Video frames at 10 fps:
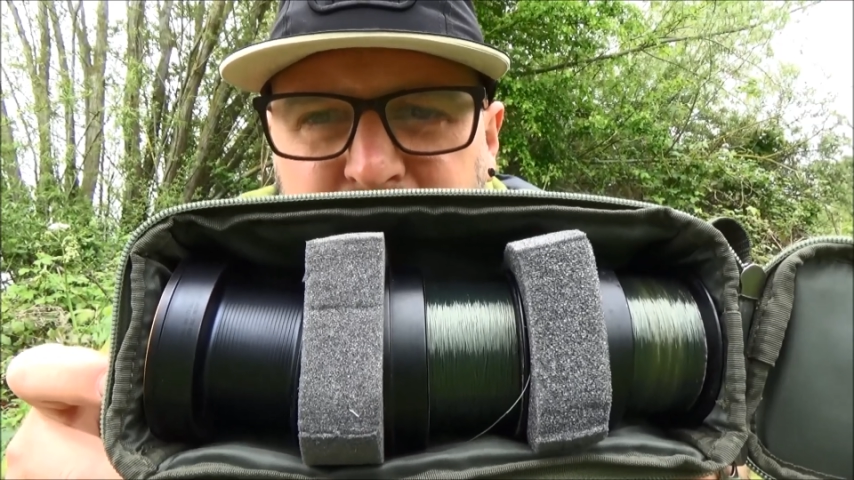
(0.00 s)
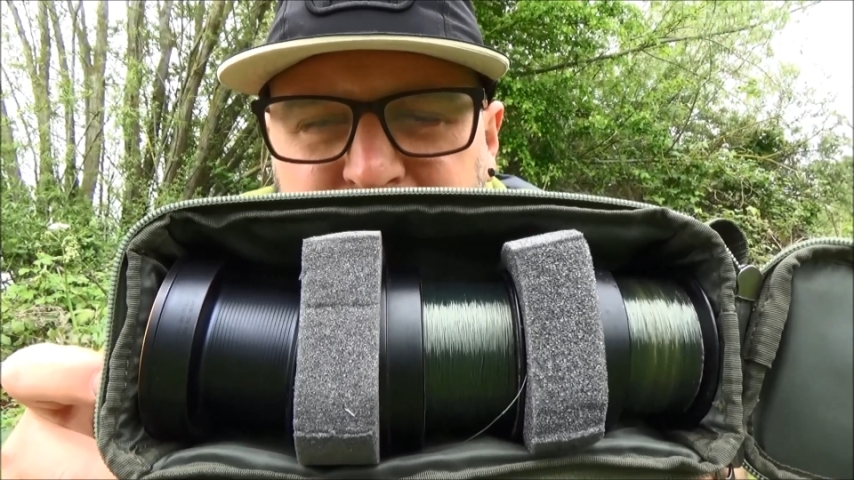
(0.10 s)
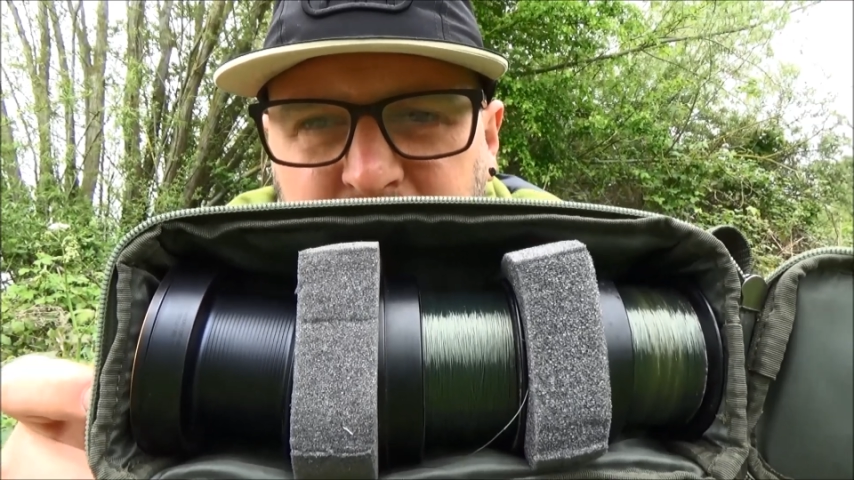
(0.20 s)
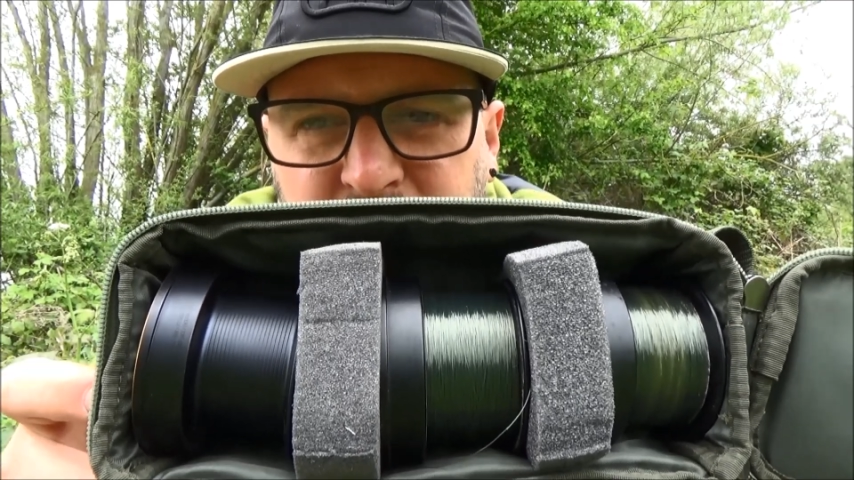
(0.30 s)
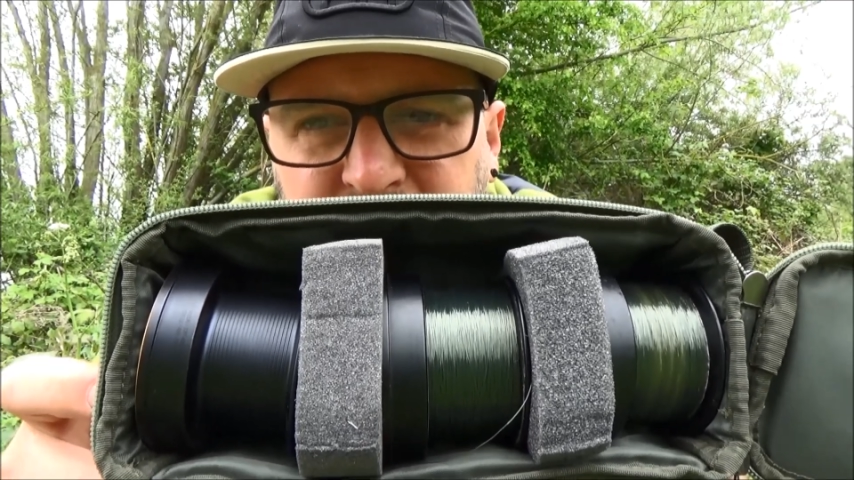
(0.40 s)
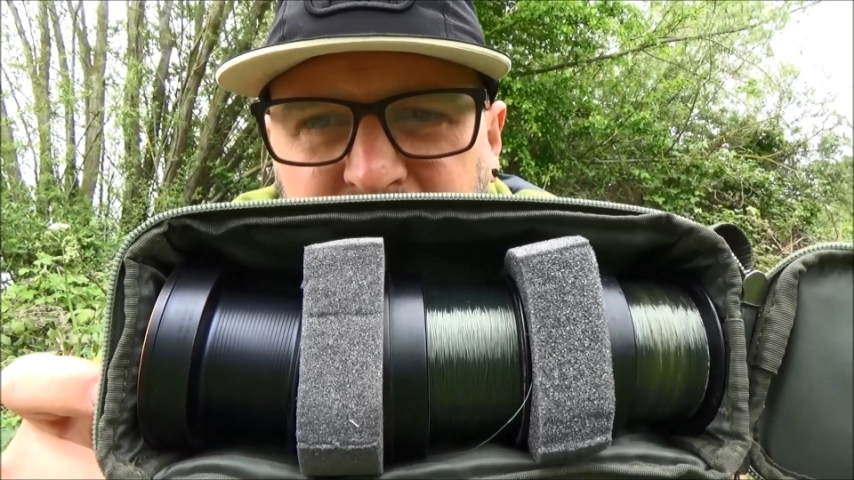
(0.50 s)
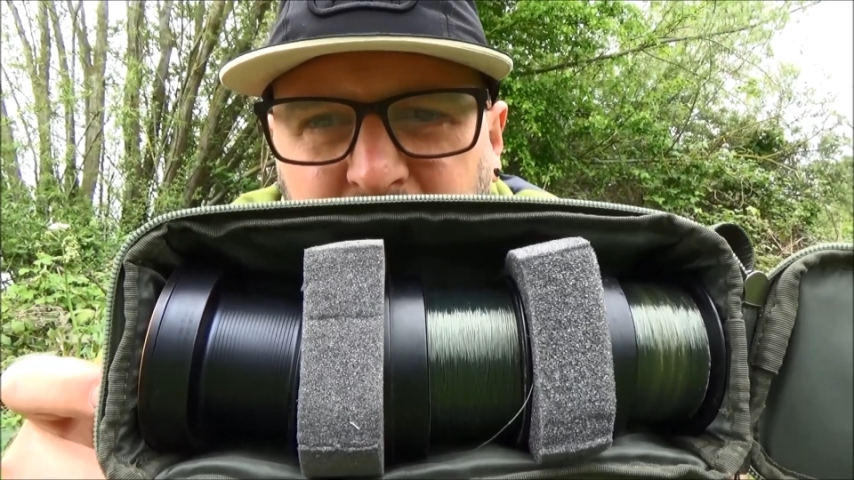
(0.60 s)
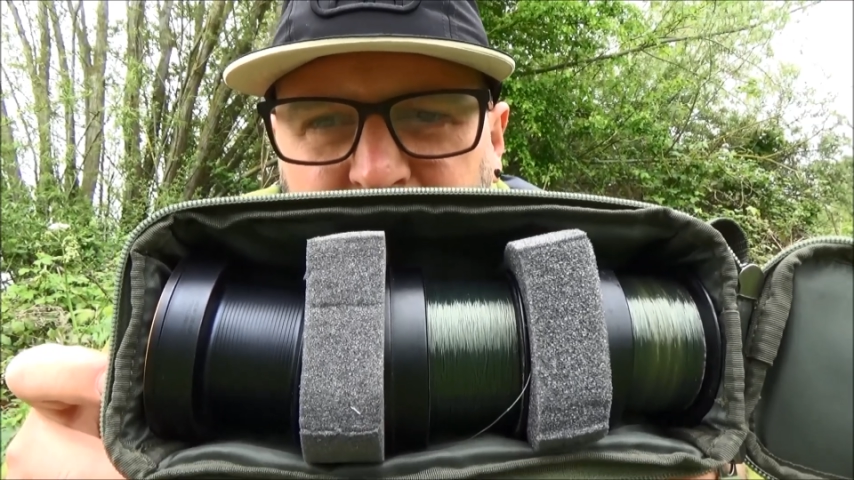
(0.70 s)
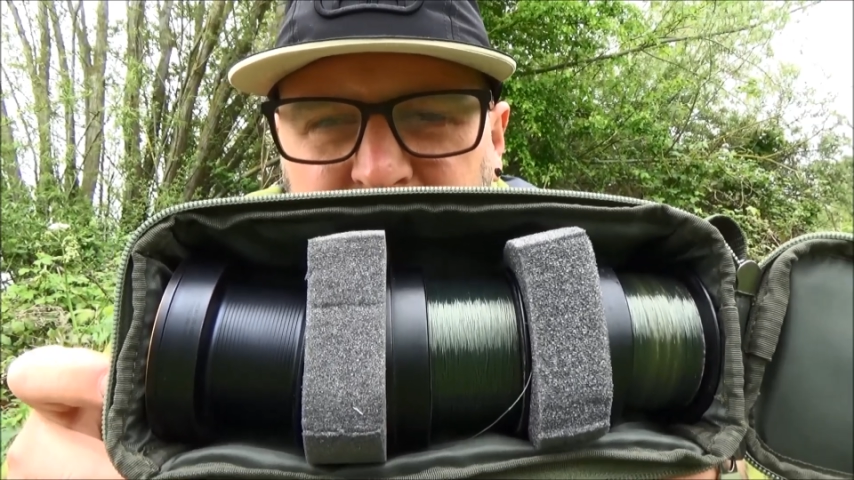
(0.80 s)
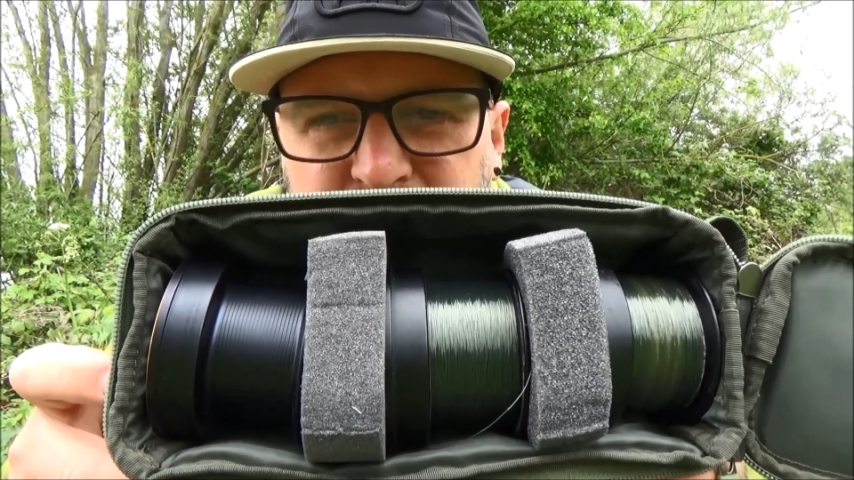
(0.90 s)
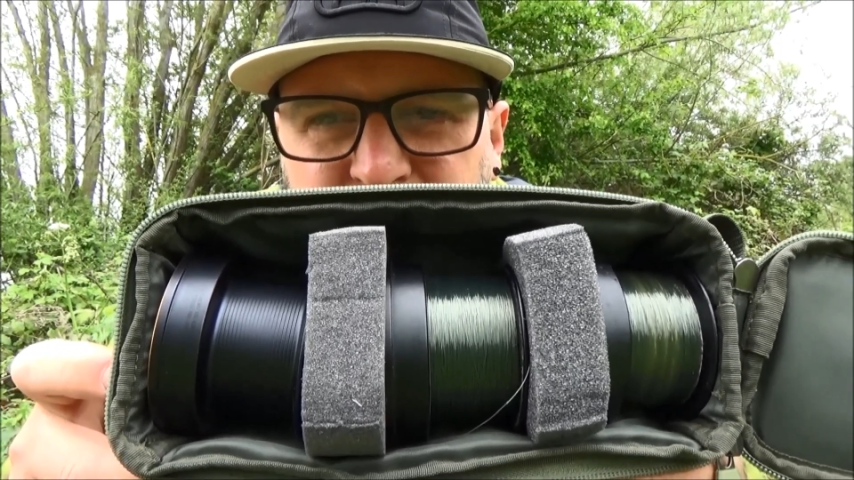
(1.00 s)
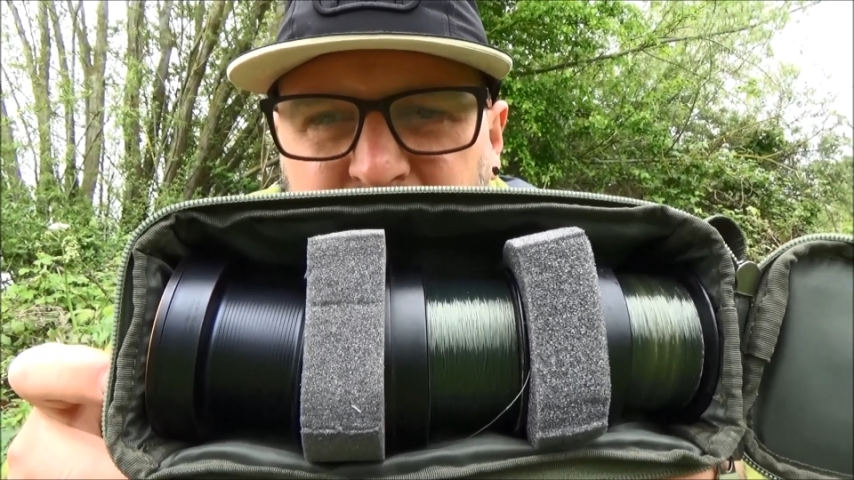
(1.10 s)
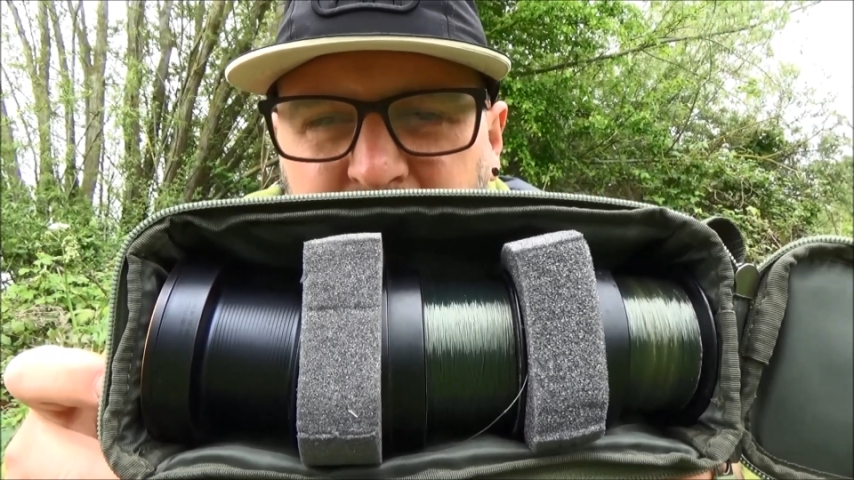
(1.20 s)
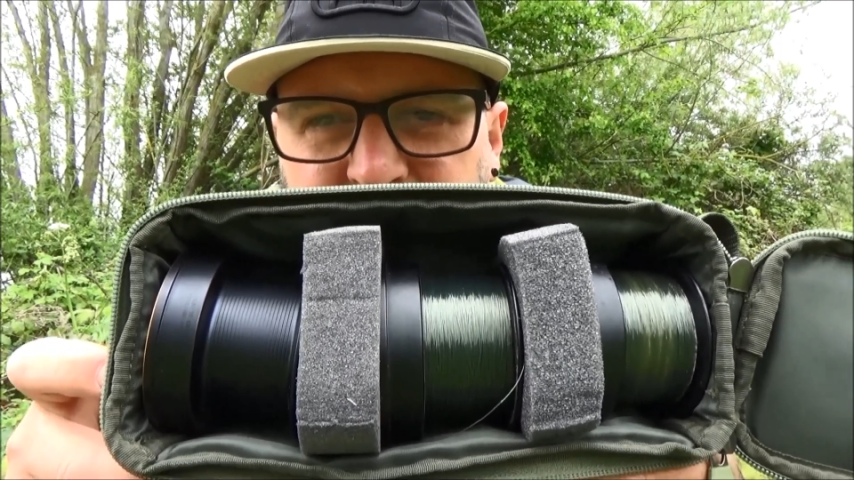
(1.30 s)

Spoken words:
75S